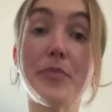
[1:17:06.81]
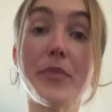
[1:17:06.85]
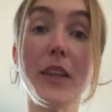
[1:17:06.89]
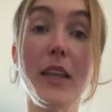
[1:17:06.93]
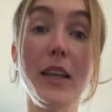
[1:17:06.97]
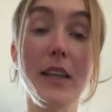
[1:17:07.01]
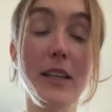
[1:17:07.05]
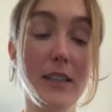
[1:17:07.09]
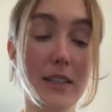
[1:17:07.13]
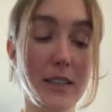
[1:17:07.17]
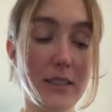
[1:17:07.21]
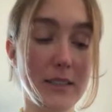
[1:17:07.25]

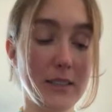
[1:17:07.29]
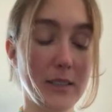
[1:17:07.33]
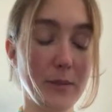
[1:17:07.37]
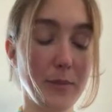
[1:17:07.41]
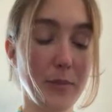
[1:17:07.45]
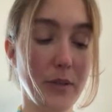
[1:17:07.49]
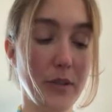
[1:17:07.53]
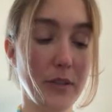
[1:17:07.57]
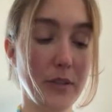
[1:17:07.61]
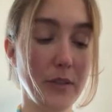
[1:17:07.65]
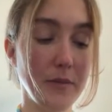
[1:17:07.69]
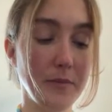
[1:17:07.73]
in
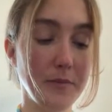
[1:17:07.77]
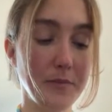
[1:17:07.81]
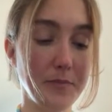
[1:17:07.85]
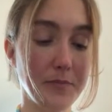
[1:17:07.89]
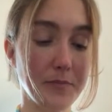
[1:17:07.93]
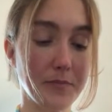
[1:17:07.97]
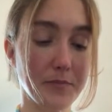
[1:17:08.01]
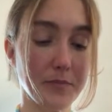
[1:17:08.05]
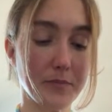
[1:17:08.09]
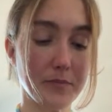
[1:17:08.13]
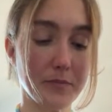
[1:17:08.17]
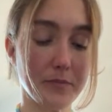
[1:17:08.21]
Lisbon
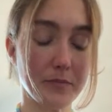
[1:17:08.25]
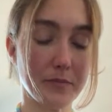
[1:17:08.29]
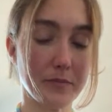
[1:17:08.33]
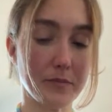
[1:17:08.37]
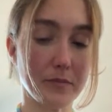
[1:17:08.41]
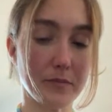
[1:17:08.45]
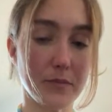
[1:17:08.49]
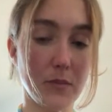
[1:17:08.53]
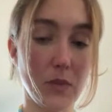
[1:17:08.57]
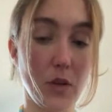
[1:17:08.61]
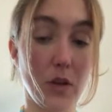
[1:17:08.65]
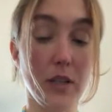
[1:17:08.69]

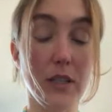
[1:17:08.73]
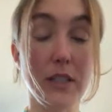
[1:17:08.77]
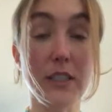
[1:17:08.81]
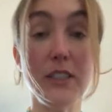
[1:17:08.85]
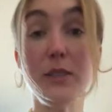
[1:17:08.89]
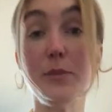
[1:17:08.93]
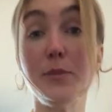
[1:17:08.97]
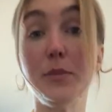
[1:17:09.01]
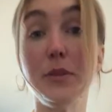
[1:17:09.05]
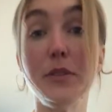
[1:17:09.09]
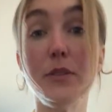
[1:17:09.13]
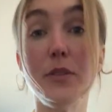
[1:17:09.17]
or
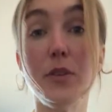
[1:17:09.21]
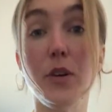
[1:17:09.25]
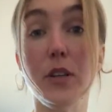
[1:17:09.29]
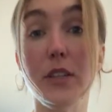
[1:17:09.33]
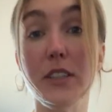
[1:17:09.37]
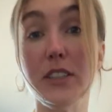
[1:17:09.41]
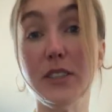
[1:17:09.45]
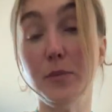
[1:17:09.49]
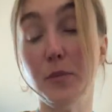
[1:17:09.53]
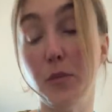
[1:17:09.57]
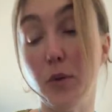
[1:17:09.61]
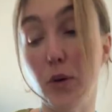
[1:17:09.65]

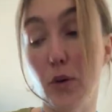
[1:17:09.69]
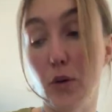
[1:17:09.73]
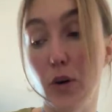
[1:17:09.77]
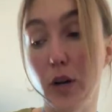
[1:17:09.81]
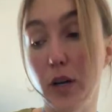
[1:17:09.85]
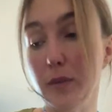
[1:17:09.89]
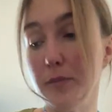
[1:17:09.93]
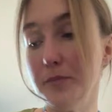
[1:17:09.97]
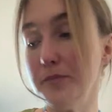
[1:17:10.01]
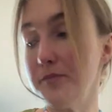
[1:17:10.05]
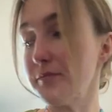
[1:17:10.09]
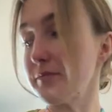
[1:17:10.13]

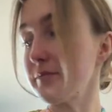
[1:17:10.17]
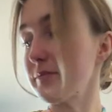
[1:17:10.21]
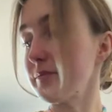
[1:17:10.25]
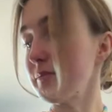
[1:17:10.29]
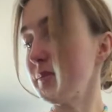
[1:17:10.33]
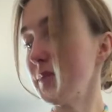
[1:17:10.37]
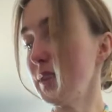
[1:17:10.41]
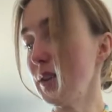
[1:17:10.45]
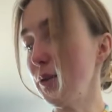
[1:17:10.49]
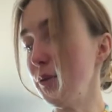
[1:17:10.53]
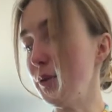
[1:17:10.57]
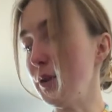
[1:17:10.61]
Lisboa,
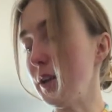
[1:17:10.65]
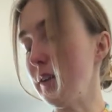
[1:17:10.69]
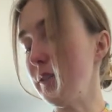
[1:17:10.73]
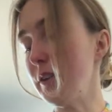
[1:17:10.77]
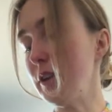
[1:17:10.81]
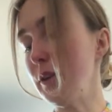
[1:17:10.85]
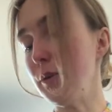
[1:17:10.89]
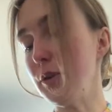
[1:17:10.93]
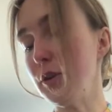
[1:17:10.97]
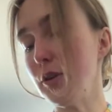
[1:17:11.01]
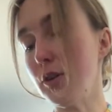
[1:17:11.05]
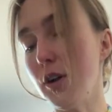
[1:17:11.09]
whatever
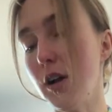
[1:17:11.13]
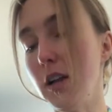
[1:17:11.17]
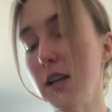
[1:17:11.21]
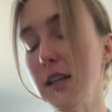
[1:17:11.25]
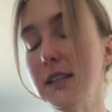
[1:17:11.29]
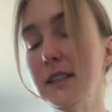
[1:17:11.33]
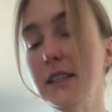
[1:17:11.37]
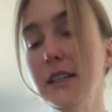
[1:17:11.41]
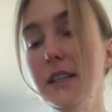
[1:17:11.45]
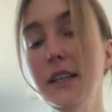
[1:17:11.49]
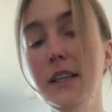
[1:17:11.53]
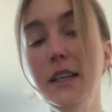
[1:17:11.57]
you want to call it,